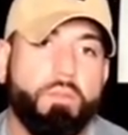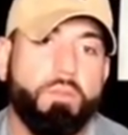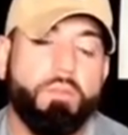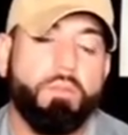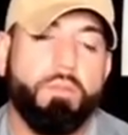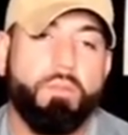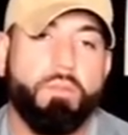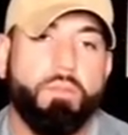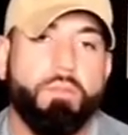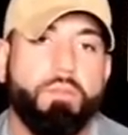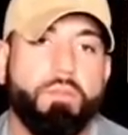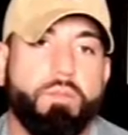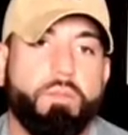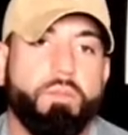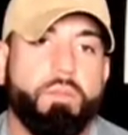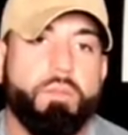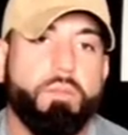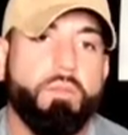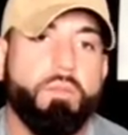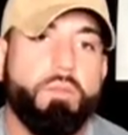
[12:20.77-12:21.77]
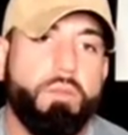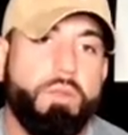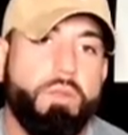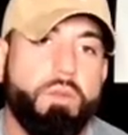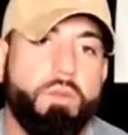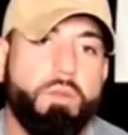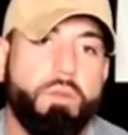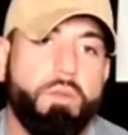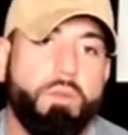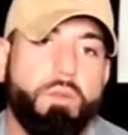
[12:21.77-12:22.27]
because I'm
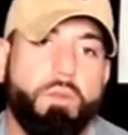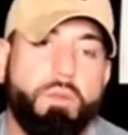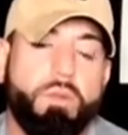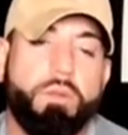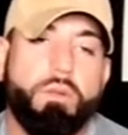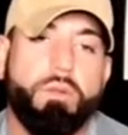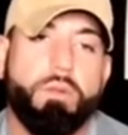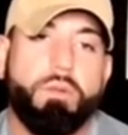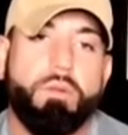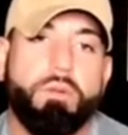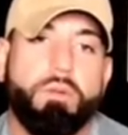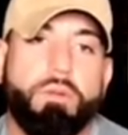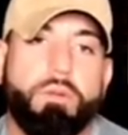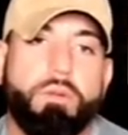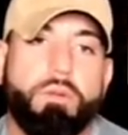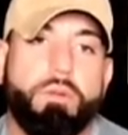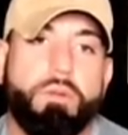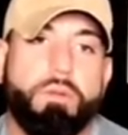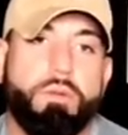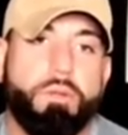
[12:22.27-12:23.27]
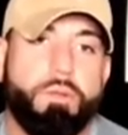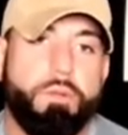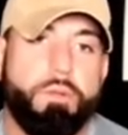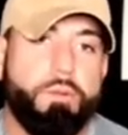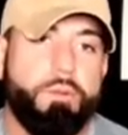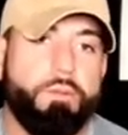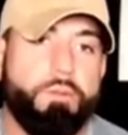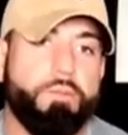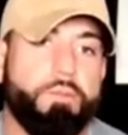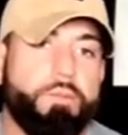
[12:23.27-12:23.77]
kind of,
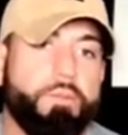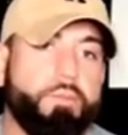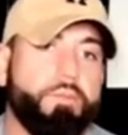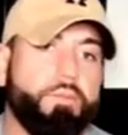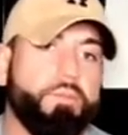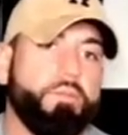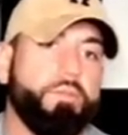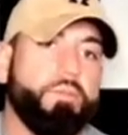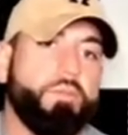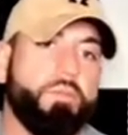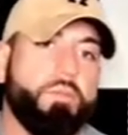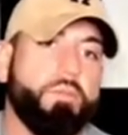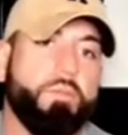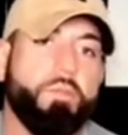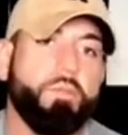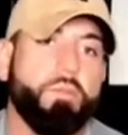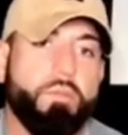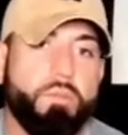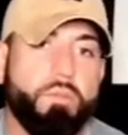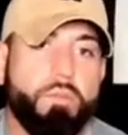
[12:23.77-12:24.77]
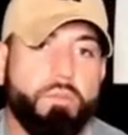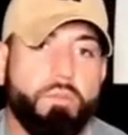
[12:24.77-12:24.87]
socially awkward too.